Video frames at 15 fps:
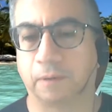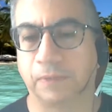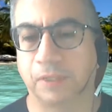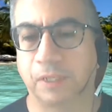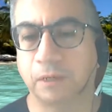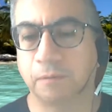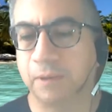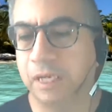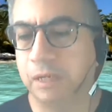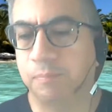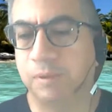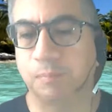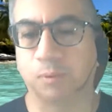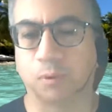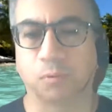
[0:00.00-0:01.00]
Like many
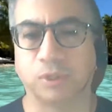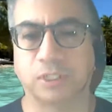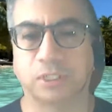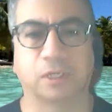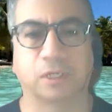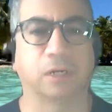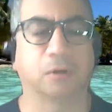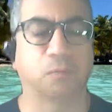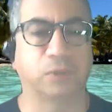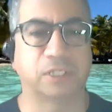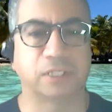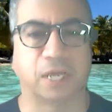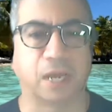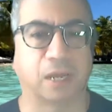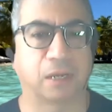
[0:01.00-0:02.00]
people, we started with
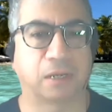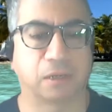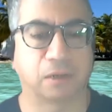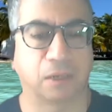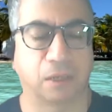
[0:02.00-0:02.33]
tech